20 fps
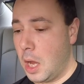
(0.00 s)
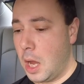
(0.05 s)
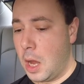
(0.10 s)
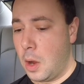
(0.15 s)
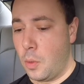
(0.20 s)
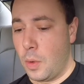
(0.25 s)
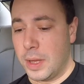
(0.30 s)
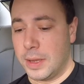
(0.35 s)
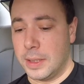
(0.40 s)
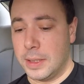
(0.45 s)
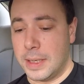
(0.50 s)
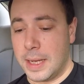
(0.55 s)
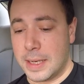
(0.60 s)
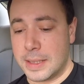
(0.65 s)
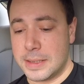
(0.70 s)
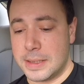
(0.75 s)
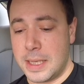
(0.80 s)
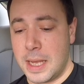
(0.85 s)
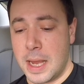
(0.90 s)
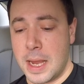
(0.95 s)
I went the
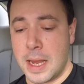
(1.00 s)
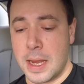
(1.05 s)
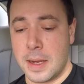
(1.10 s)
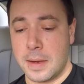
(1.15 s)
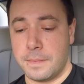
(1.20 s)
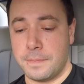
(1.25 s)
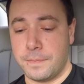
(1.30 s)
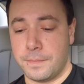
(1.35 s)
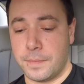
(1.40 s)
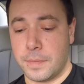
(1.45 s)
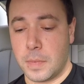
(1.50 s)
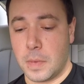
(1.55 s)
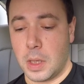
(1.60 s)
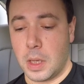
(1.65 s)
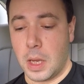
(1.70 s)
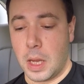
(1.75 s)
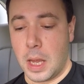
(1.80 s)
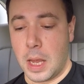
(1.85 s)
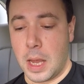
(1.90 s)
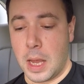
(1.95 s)
next day
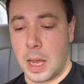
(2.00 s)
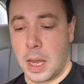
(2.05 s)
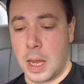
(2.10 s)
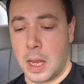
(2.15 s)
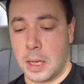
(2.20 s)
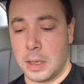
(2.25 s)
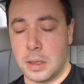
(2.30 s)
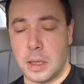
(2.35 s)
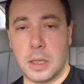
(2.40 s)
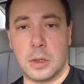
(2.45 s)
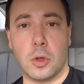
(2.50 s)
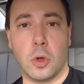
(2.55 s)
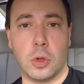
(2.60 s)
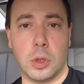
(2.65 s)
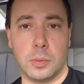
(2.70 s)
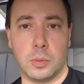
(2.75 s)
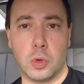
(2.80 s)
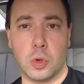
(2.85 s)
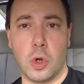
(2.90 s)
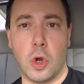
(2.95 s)
and I
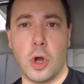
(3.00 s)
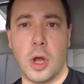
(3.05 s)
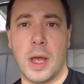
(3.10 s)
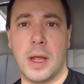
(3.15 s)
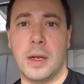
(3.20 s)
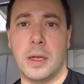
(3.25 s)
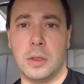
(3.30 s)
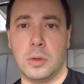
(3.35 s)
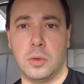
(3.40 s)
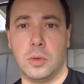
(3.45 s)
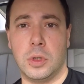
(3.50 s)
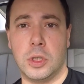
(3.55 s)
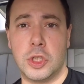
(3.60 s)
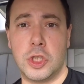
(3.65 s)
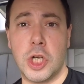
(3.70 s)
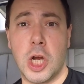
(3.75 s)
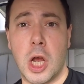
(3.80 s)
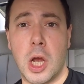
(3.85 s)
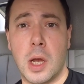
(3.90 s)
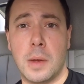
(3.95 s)
told him to go ahead and do the
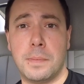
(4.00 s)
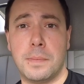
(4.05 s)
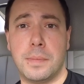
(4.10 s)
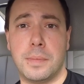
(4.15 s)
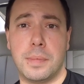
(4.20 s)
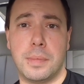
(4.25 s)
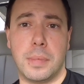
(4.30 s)
job.